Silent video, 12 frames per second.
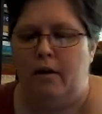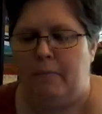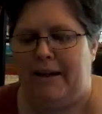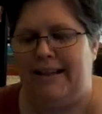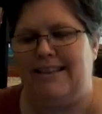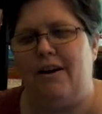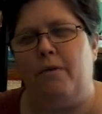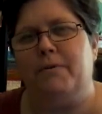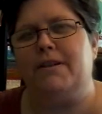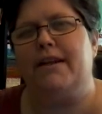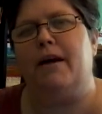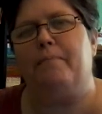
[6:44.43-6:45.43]
But it's
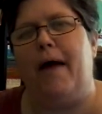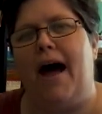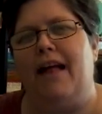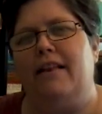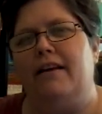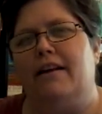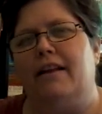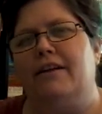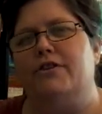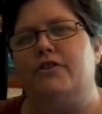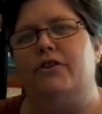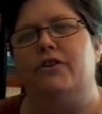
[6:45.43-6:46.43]
almost like a palate
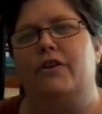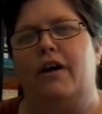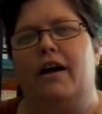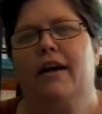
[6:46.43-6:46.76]
cleanser.